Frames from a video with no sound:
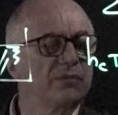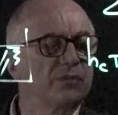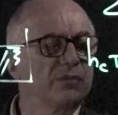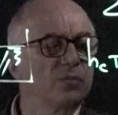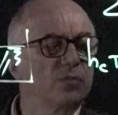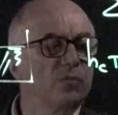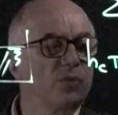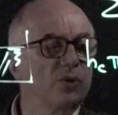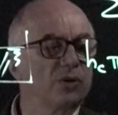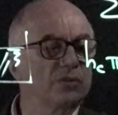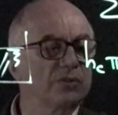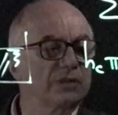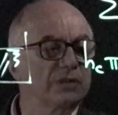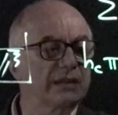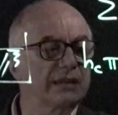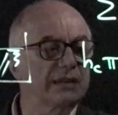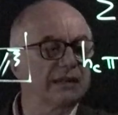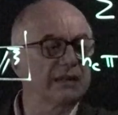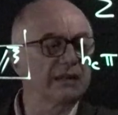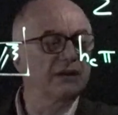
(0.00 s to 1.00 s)
water.
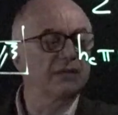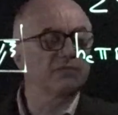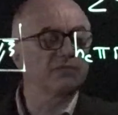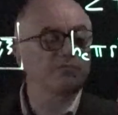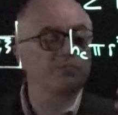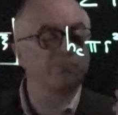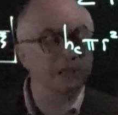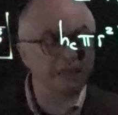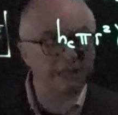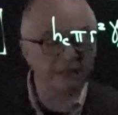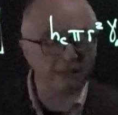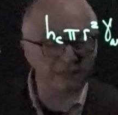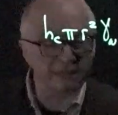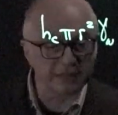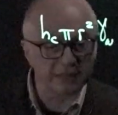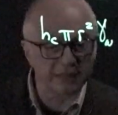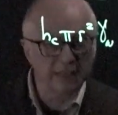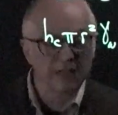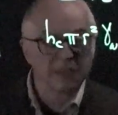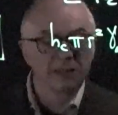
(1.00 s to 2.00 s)
And now please
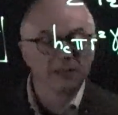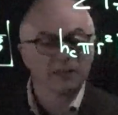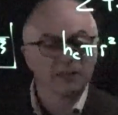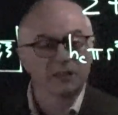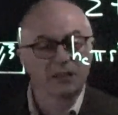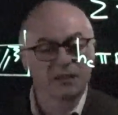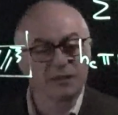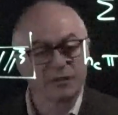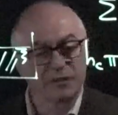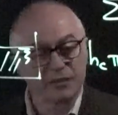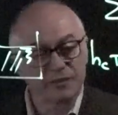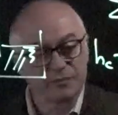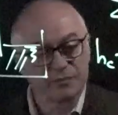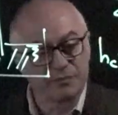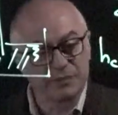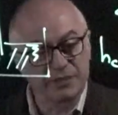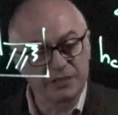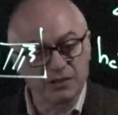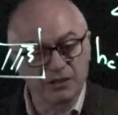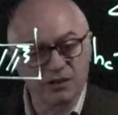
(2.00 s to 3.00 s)
be
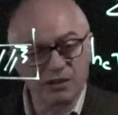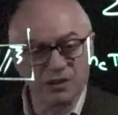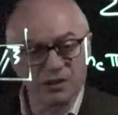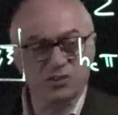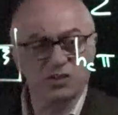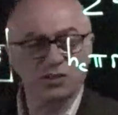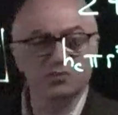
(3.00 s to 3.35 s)
cautious,